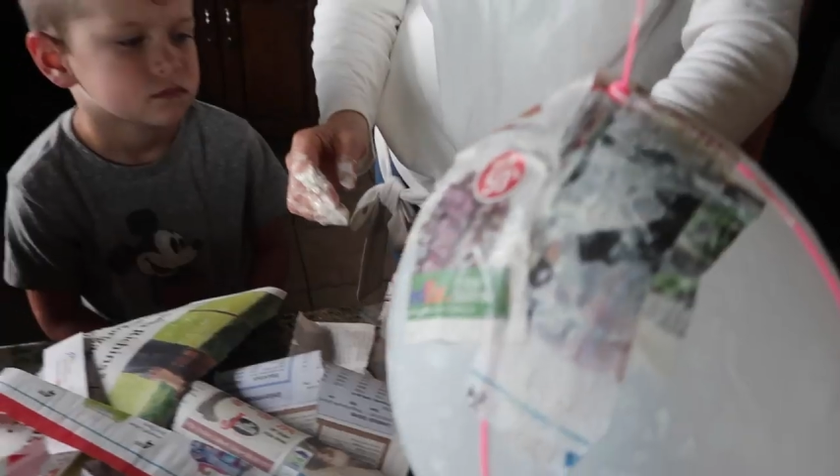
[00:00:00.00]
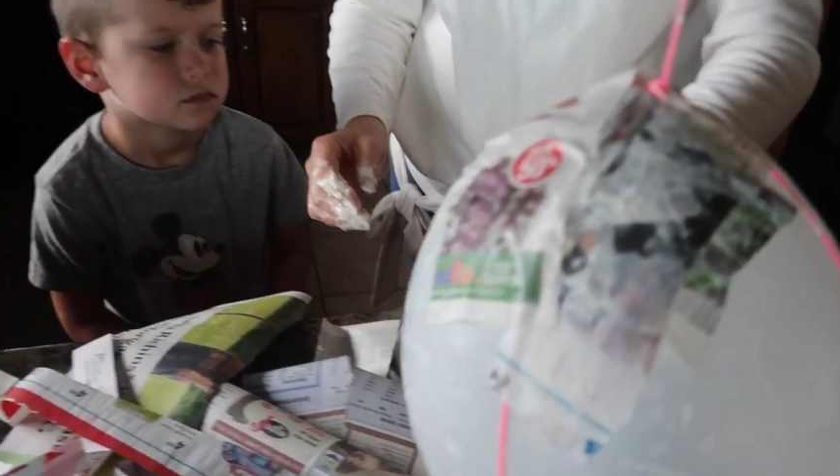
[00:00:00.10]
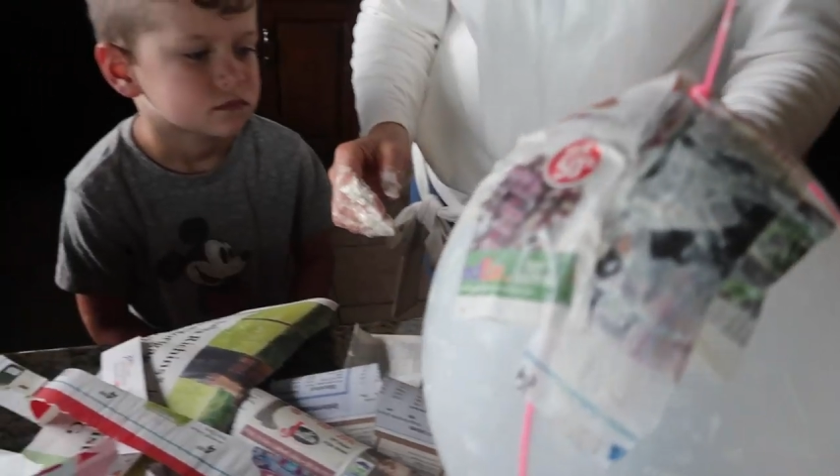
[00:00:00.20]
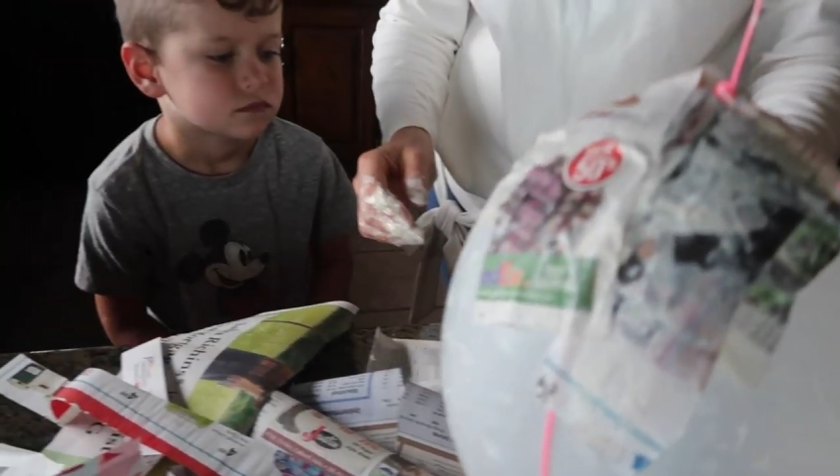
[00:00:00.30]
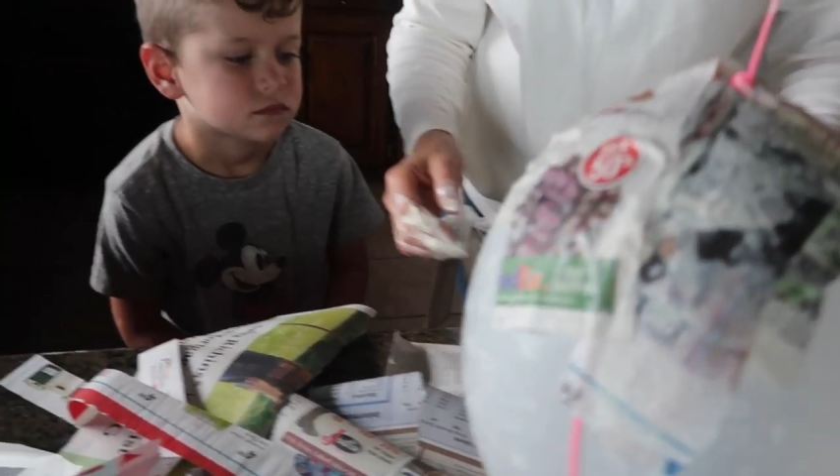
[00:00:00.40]

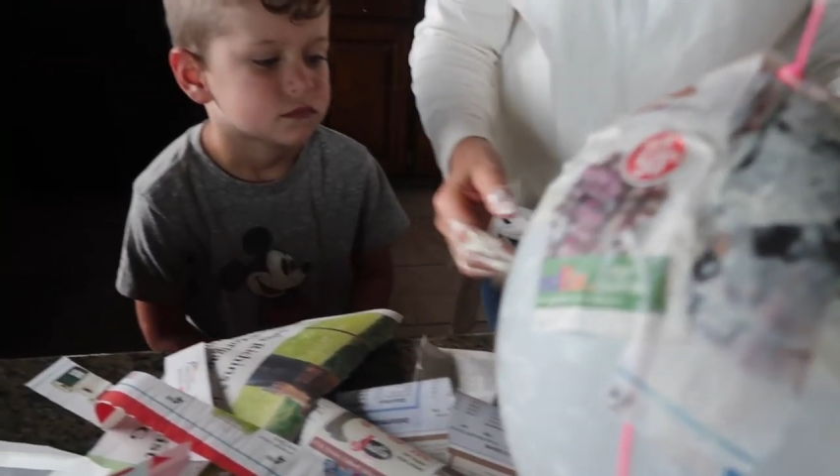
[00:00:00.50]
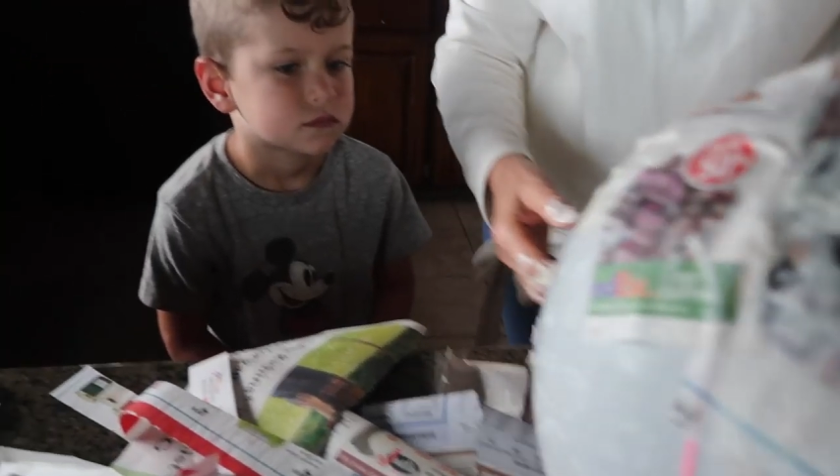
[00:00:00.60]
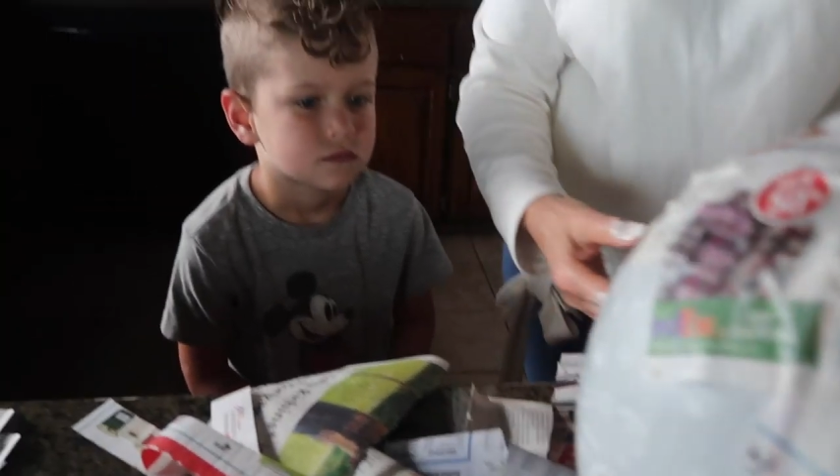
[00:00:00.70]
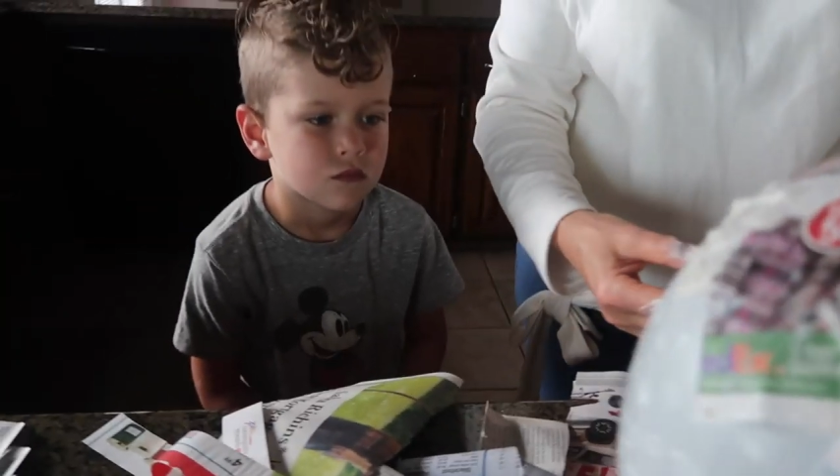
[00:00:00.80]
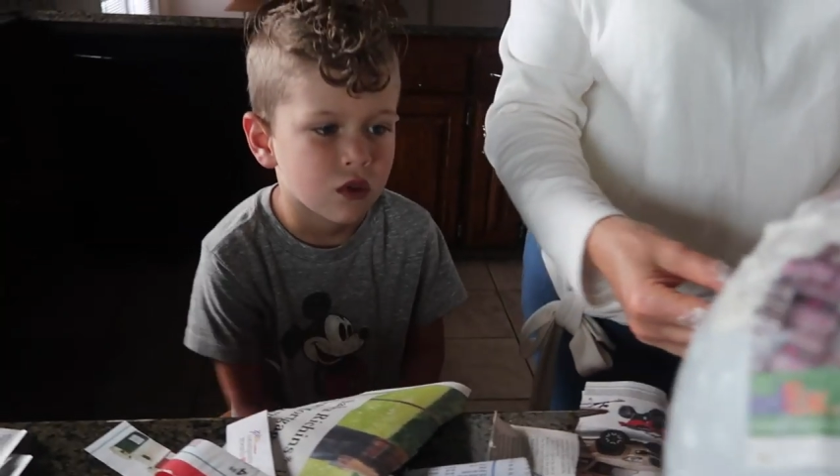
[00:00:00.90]
Bubba, what are
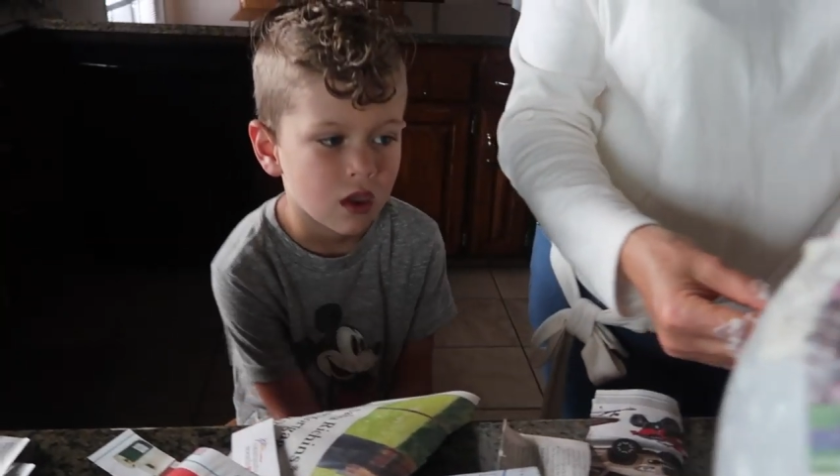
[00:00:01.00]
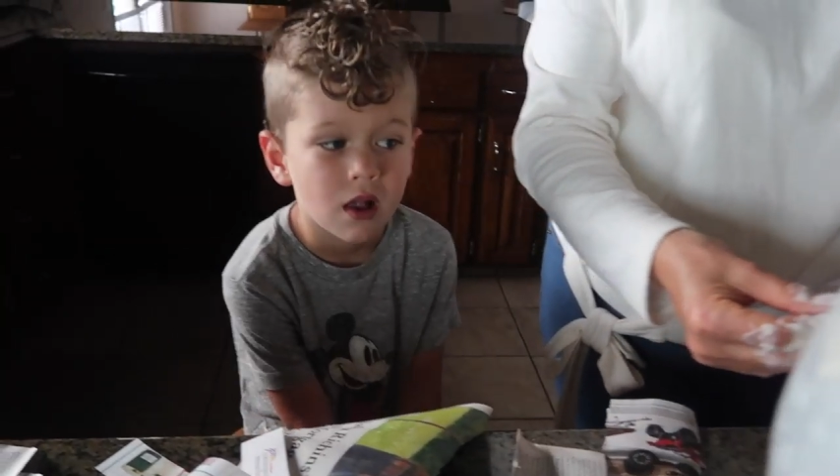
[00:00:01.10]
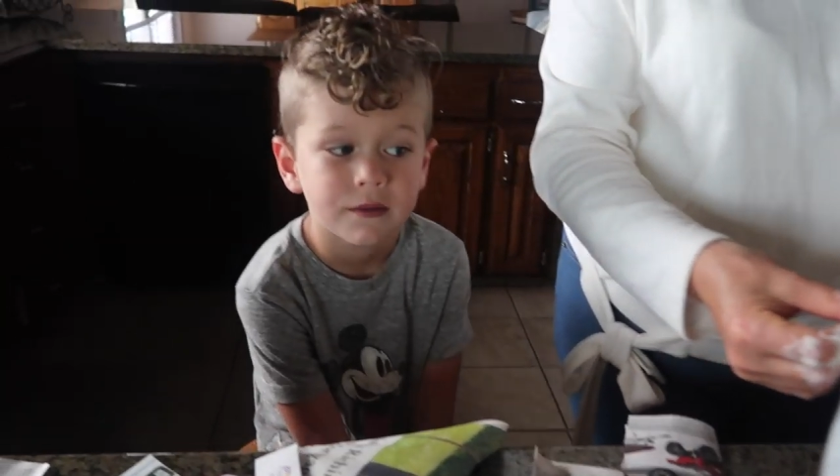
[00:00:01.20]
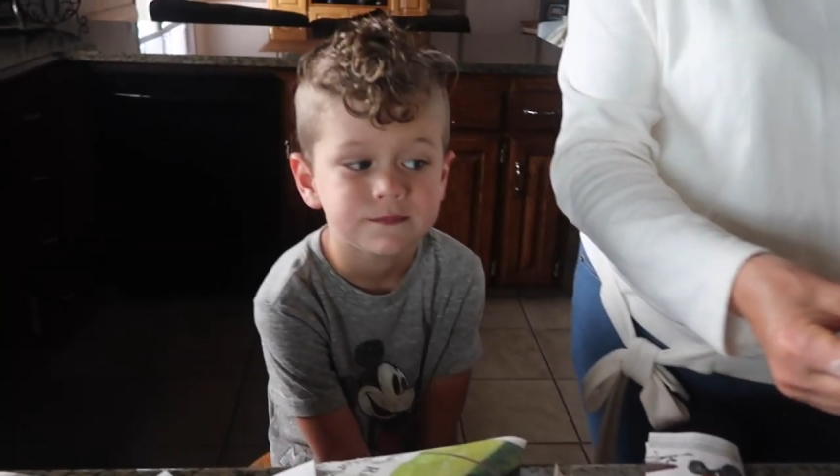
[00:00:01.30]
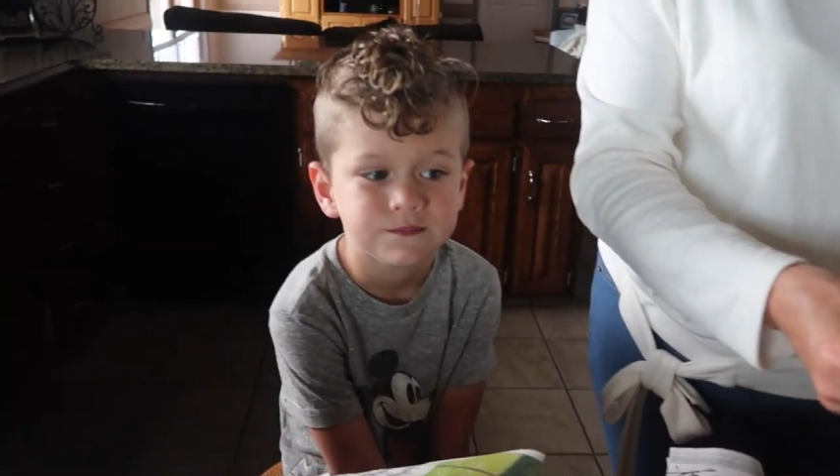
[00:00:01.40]
you gonna make
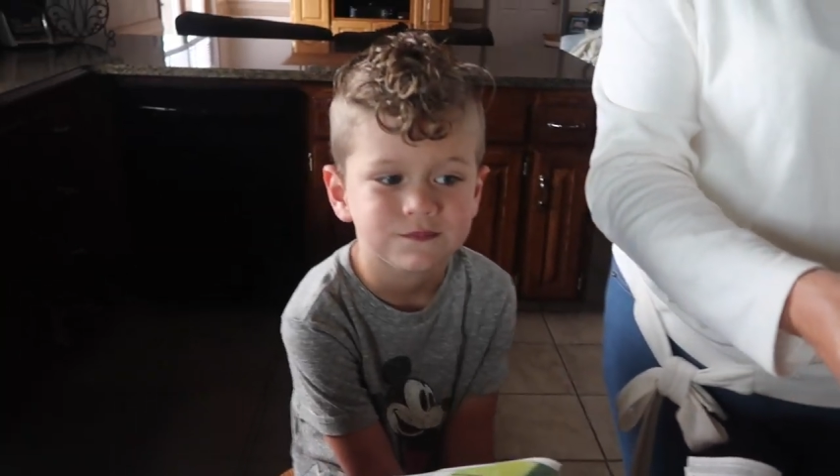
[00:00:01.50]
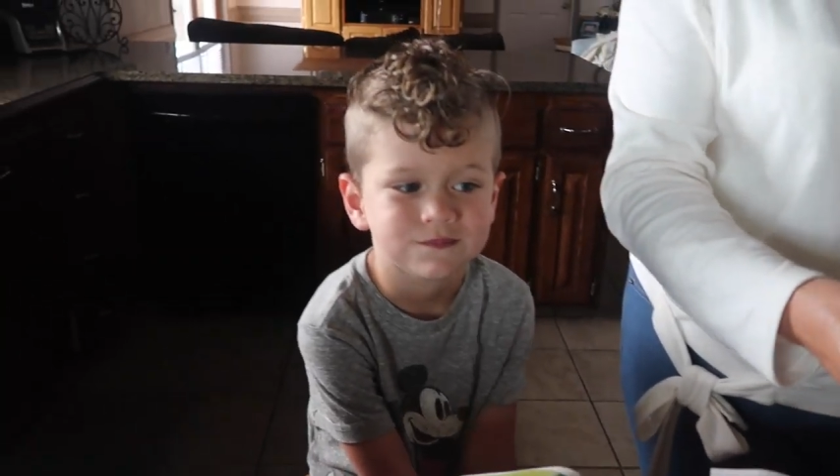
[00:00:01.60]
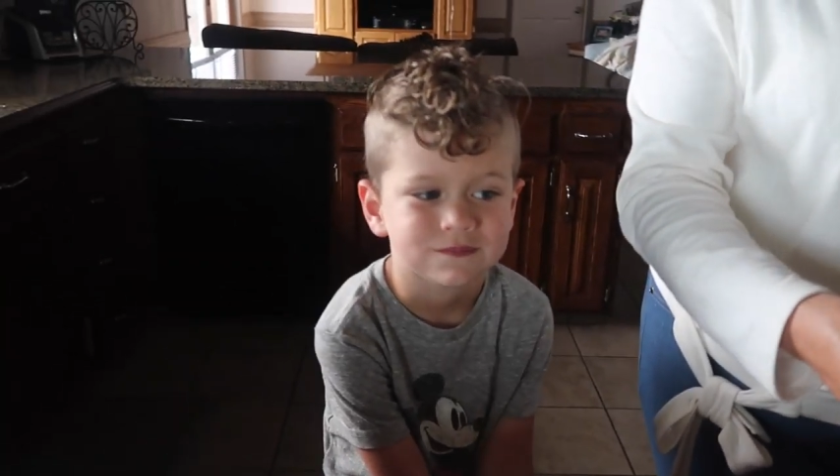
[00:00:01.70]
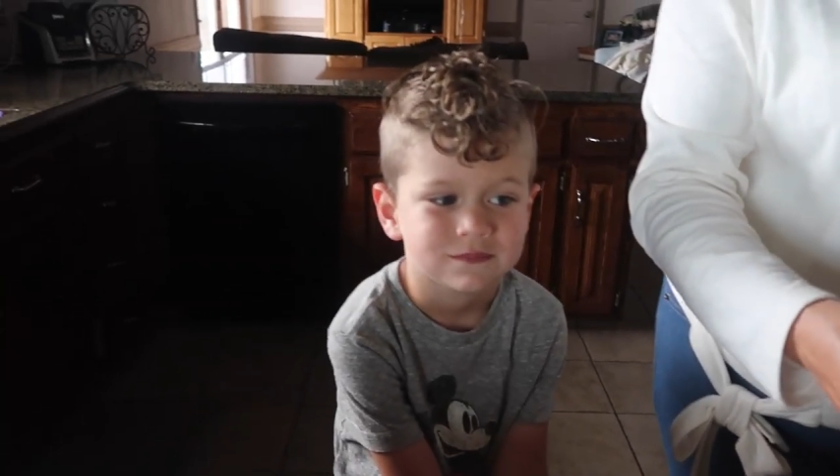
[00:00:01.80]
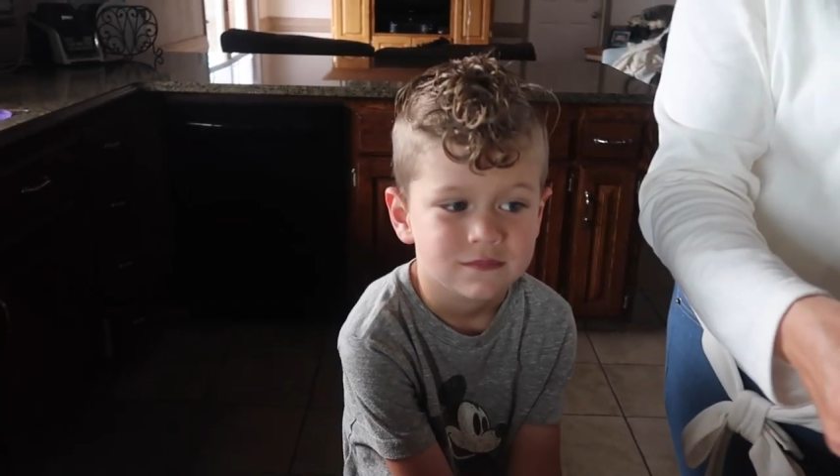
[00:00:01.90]
your
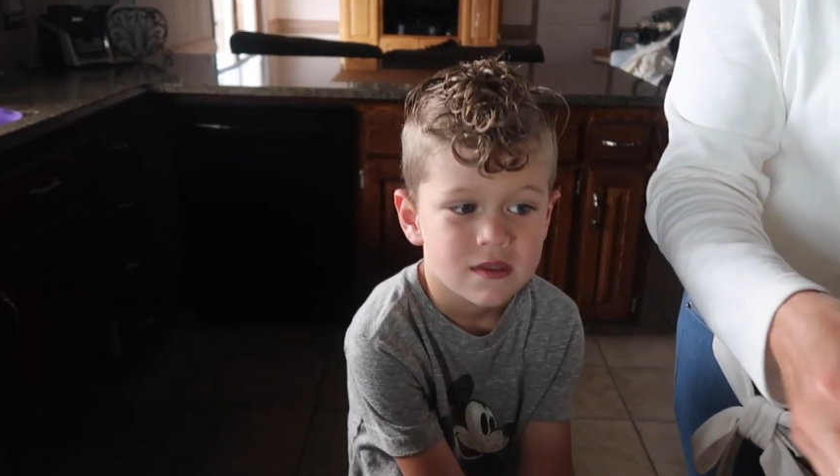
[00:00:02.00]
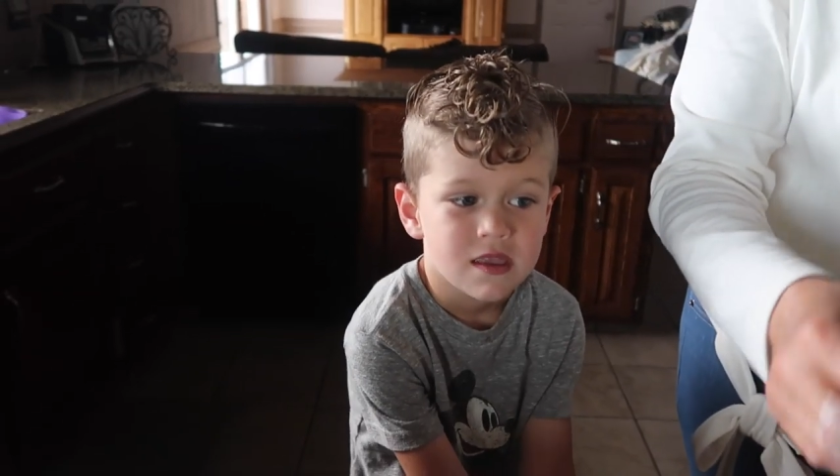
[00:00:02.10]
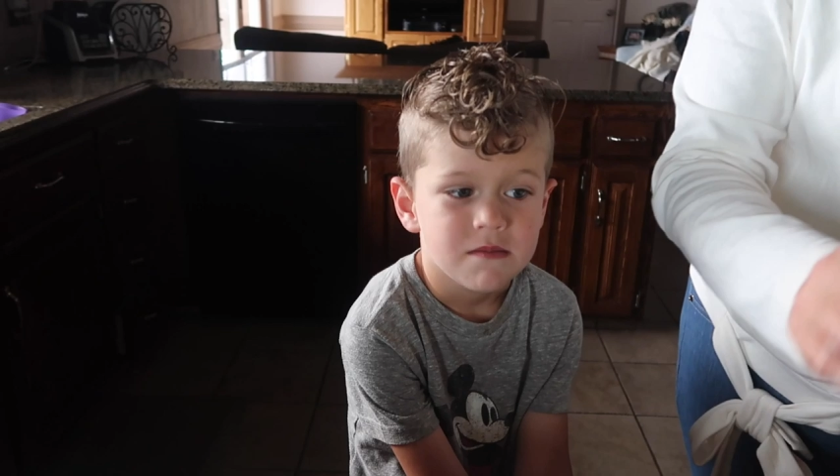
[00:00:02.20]
pinata?